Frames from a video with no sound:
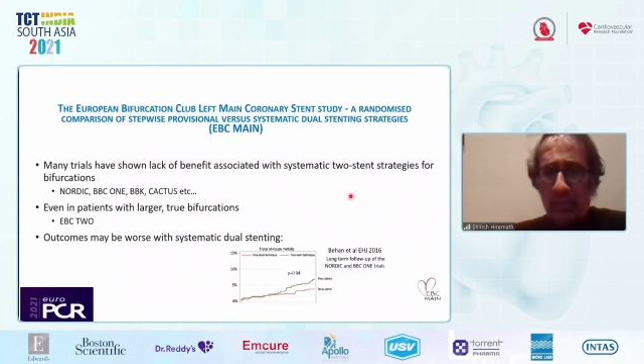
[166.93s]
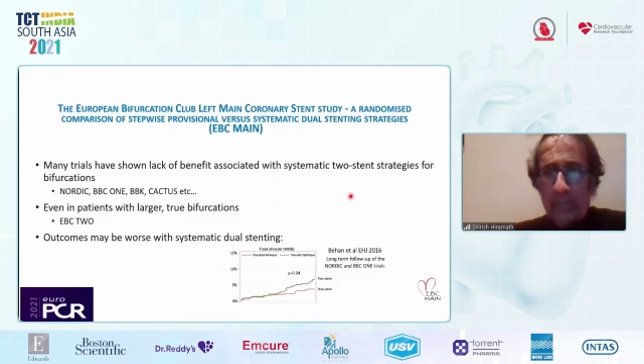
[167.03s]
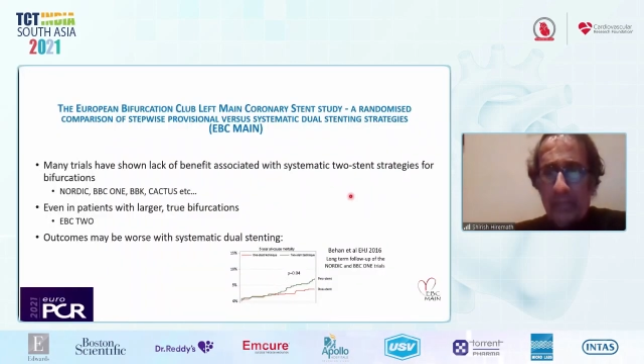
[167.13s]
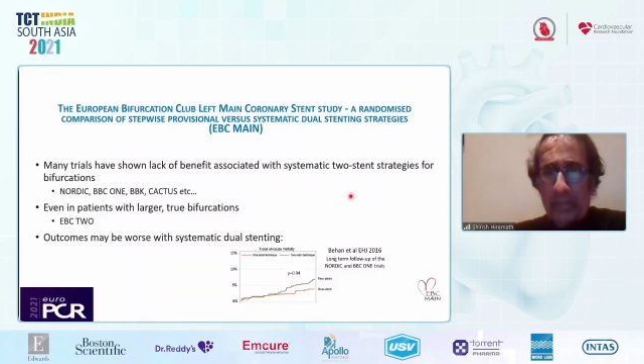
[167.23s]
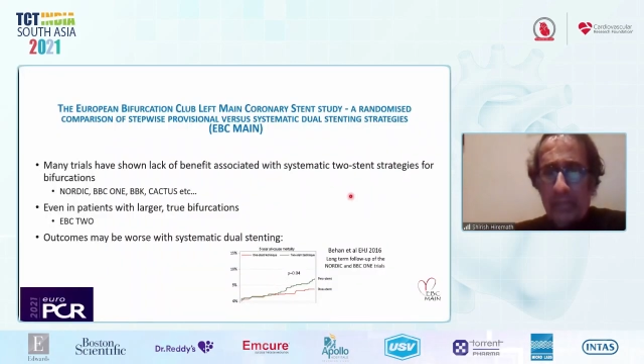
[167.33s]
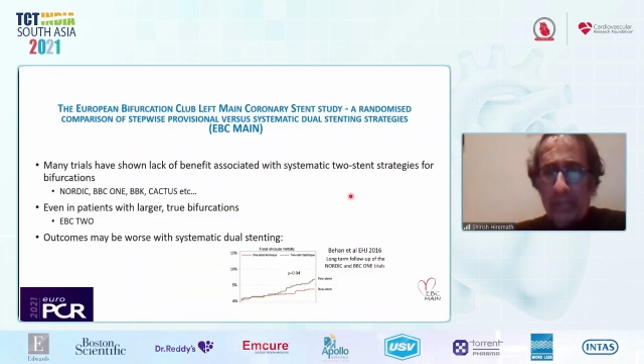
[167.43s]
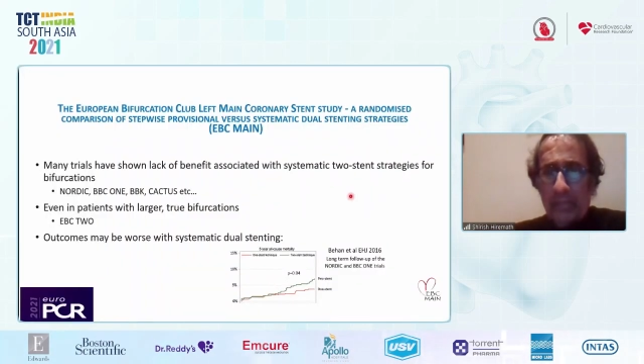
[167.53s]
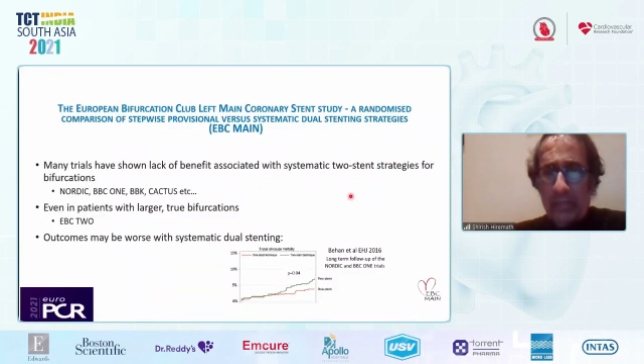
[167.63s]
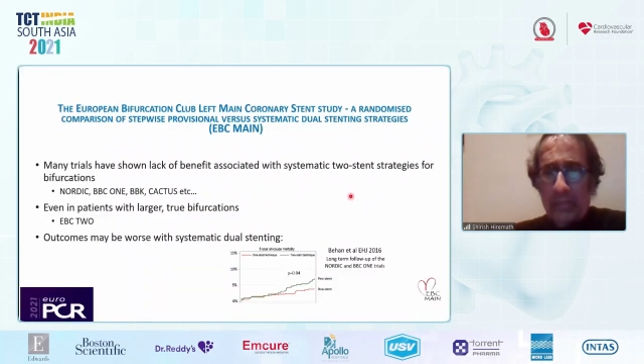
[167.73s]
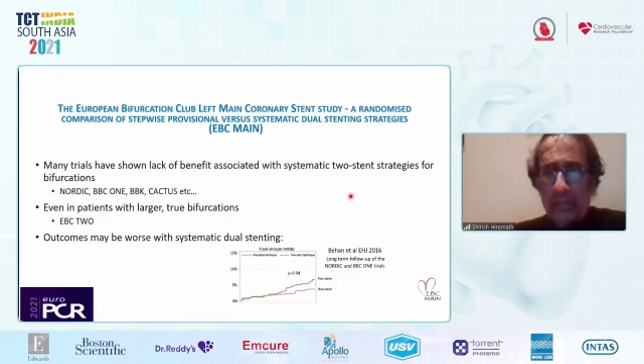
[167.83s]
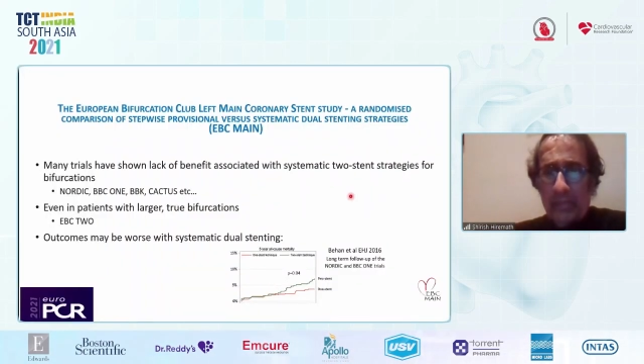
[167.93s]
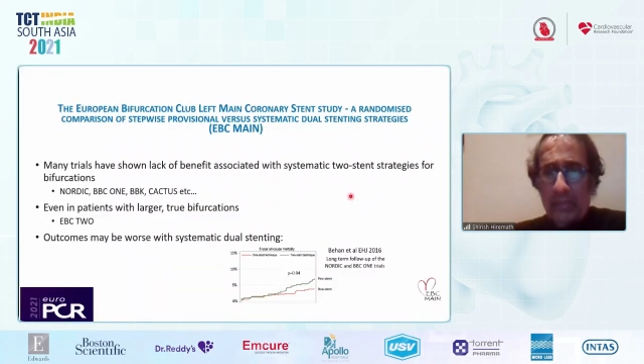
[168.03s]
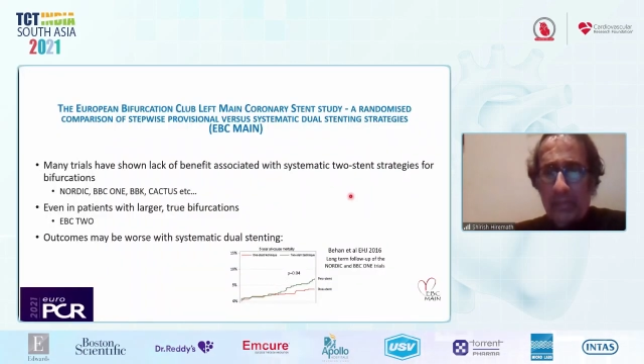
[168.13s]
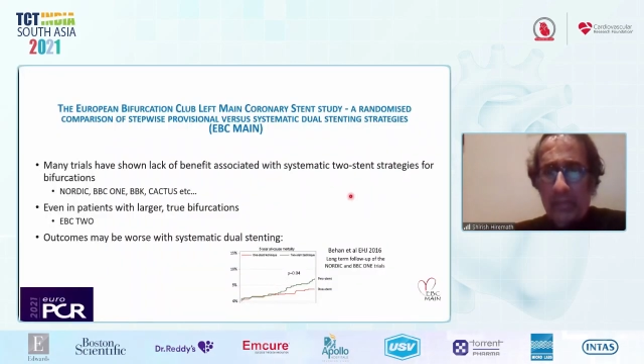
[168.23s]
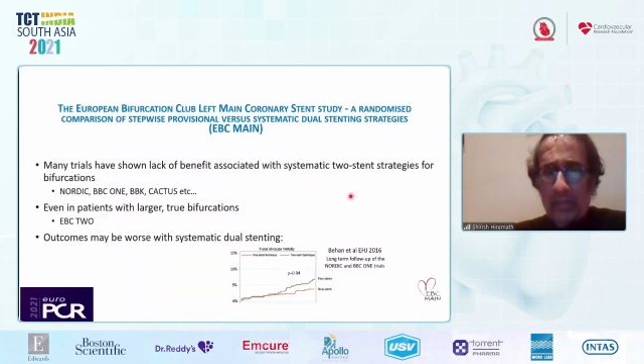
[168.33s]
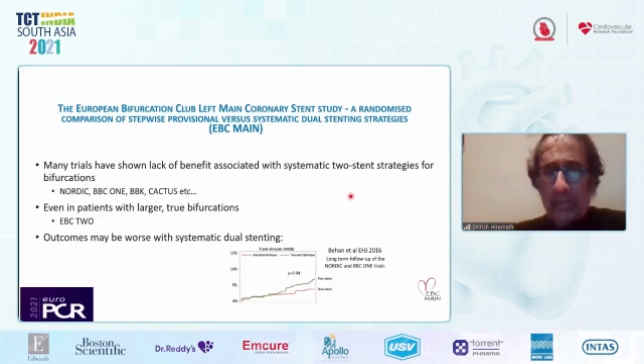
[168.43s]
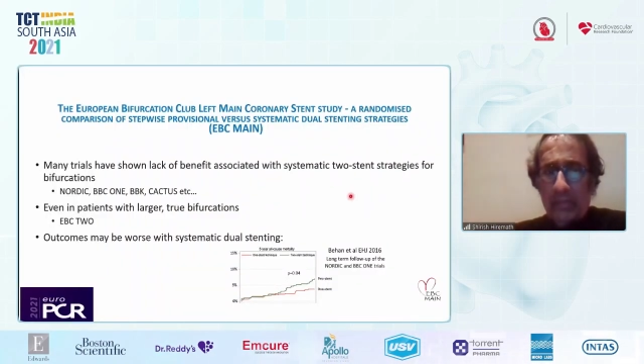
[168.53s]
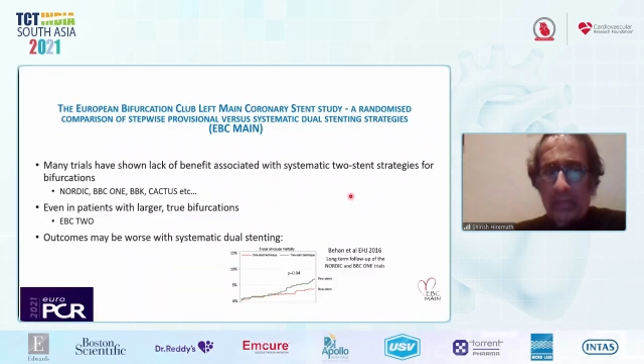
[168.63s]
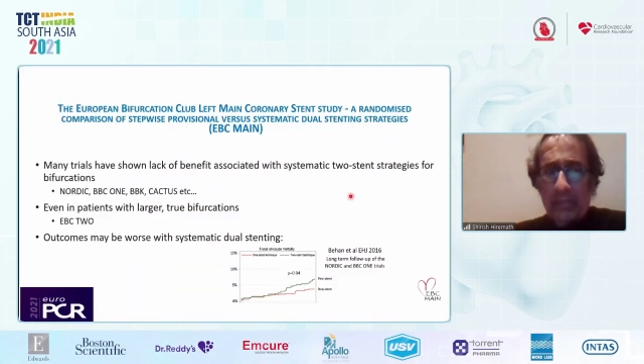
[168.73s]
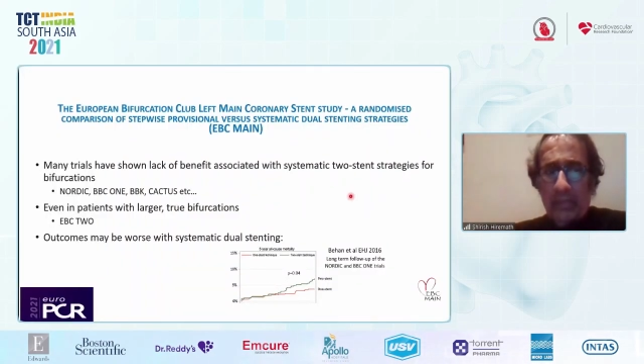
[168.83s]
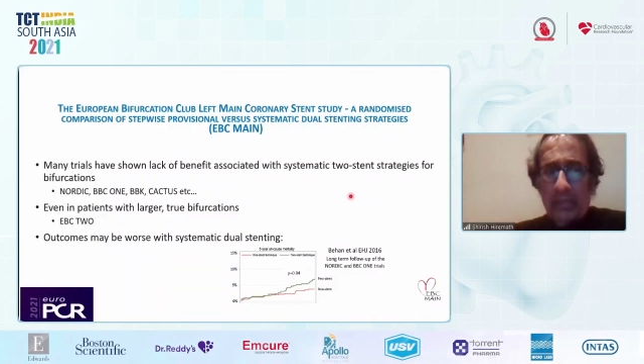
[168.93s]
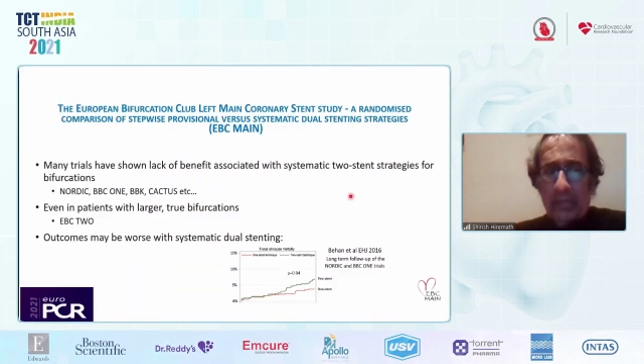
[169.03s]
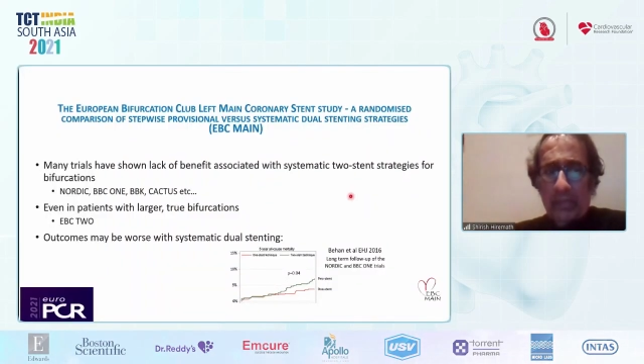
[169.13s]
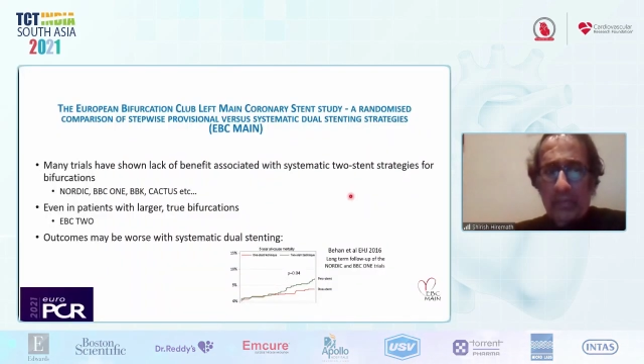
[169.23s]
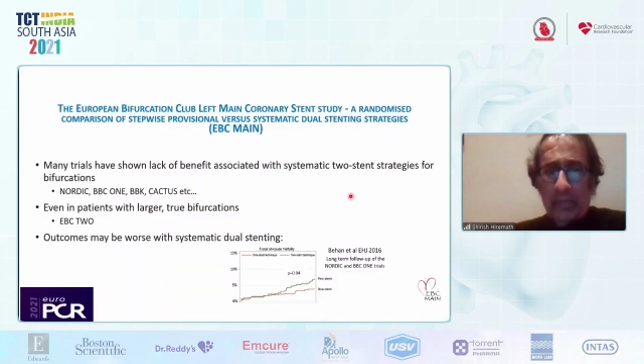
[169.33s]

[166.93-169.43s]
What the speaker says: of your slide. I don't know.